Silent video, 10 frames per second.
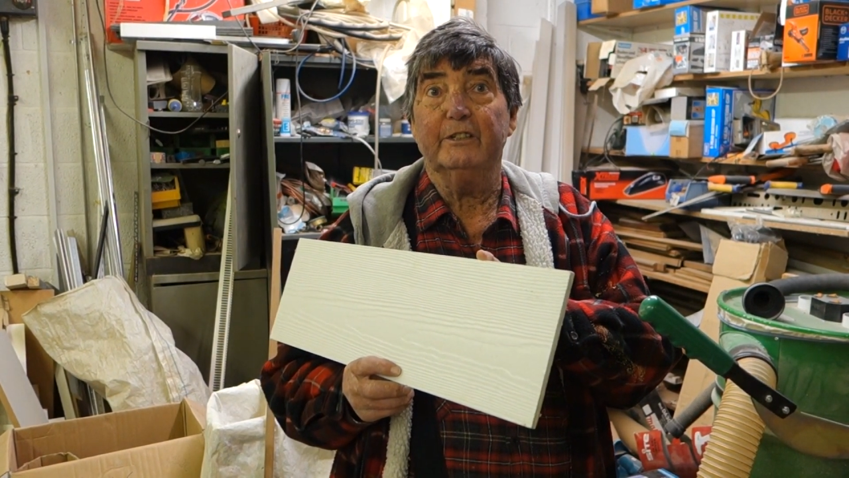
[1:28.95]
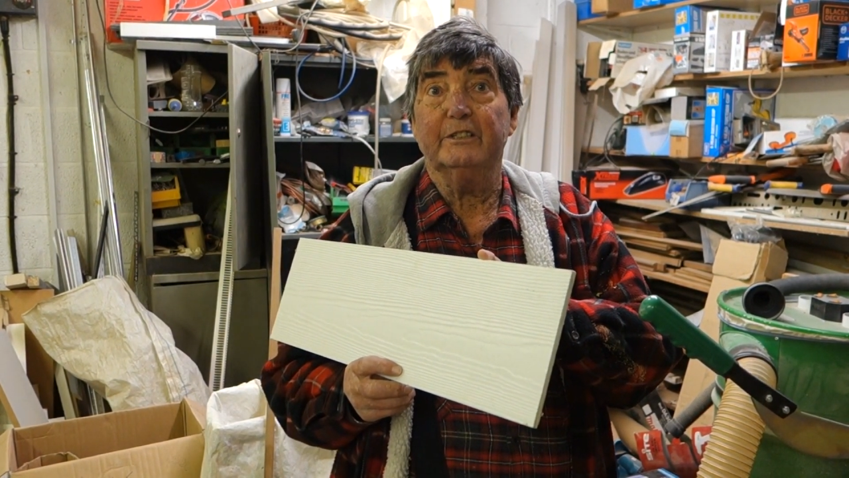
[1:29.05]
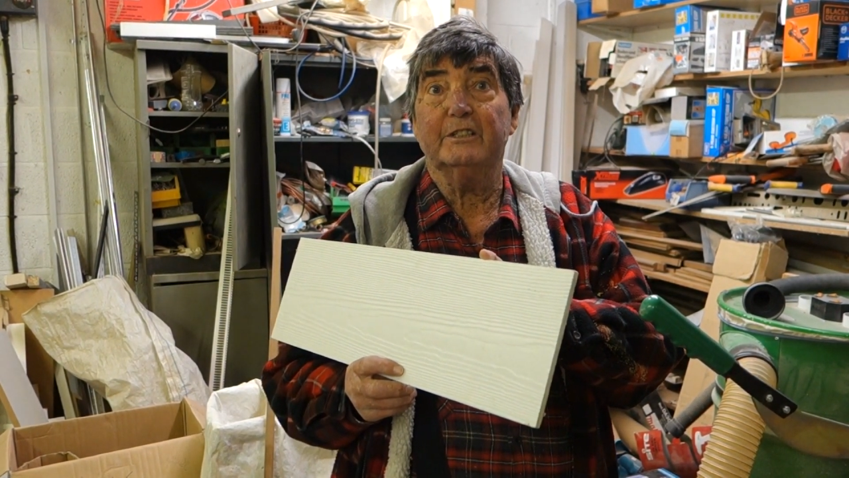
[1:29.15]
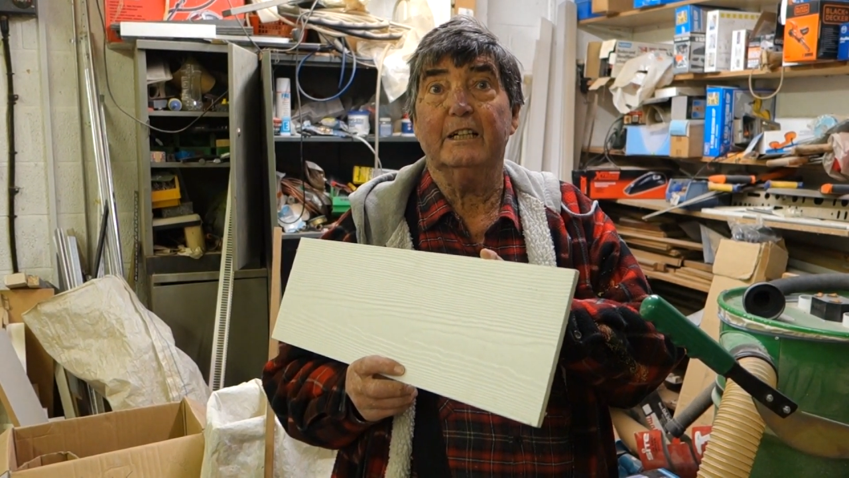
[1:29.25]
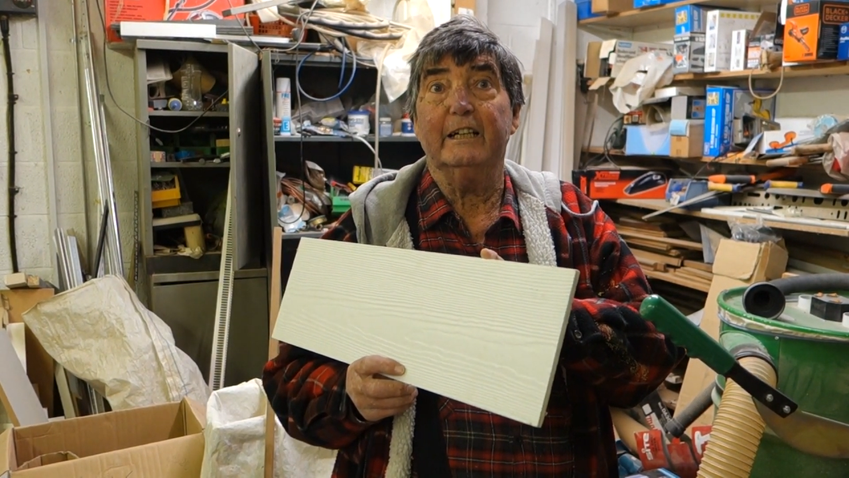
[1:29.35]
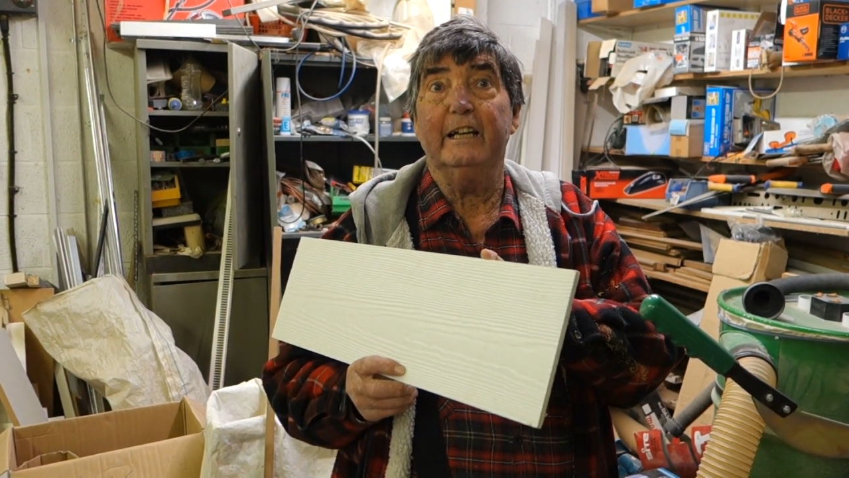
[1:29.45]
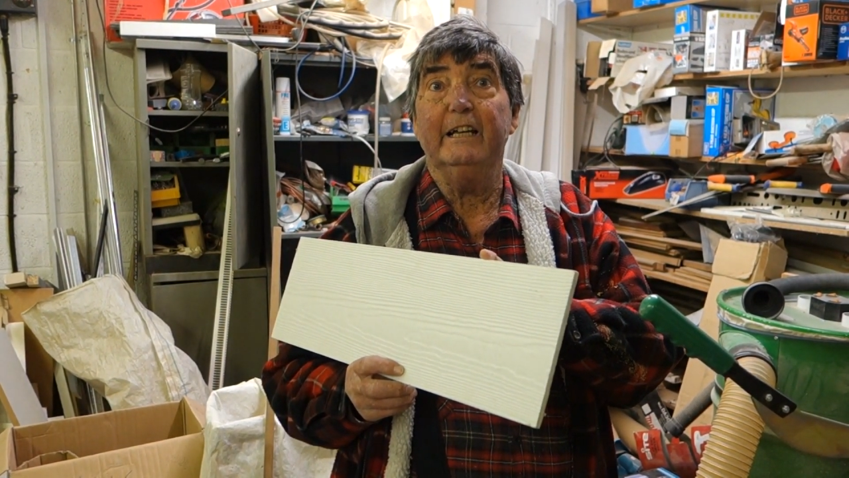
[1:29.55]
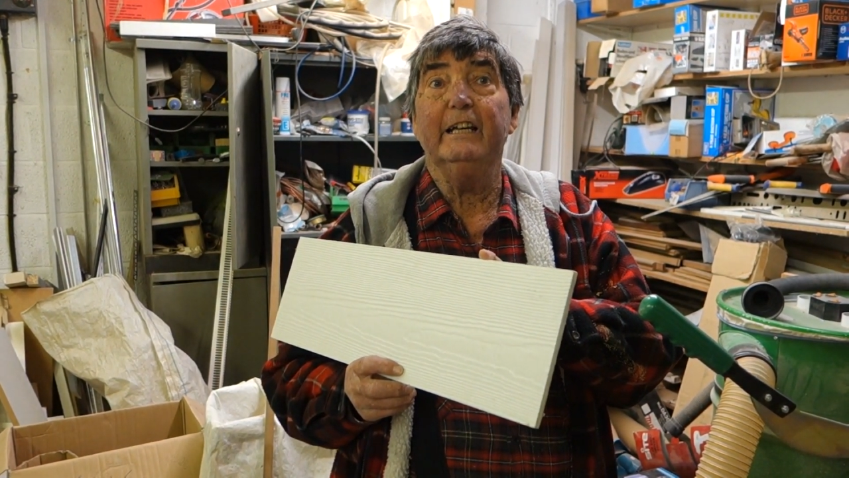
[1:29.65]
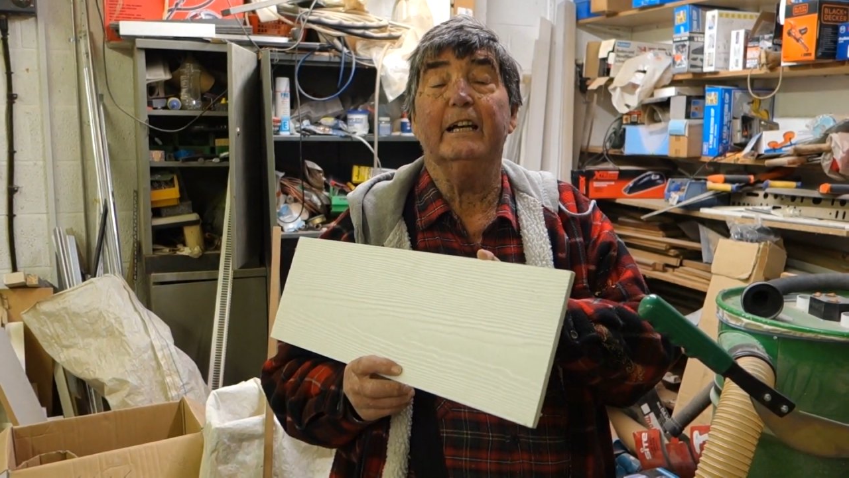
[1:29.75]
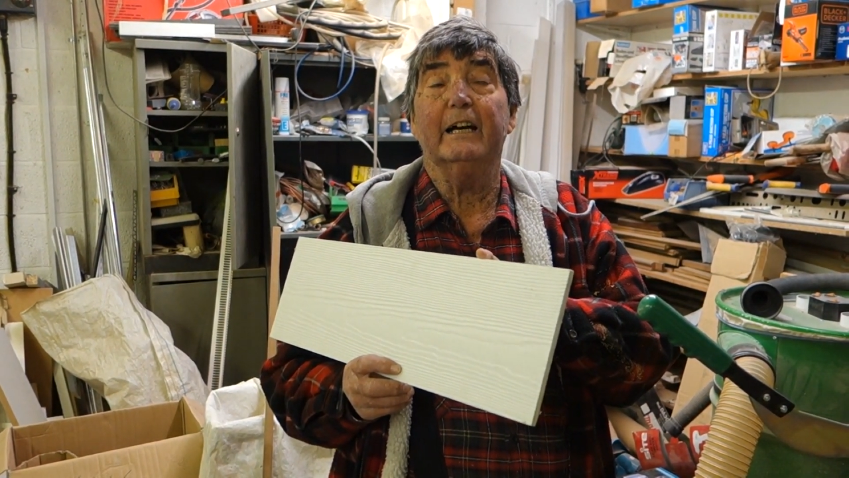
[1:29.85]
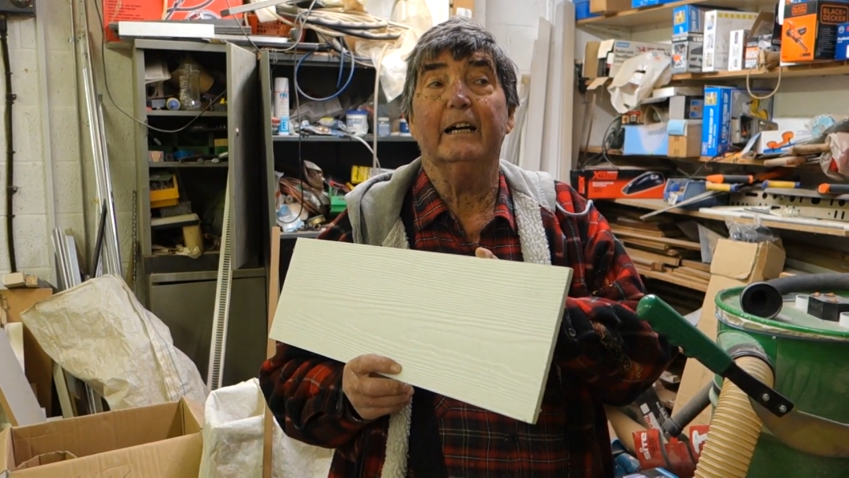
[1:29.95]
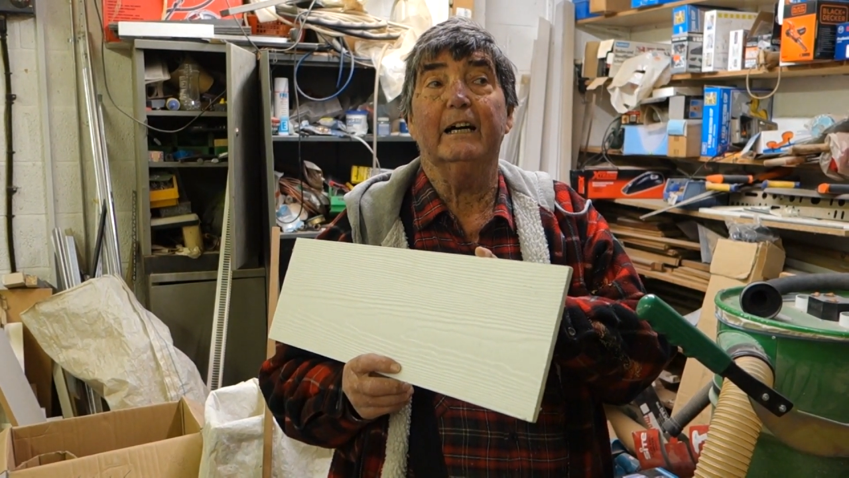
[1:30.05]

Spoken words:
is a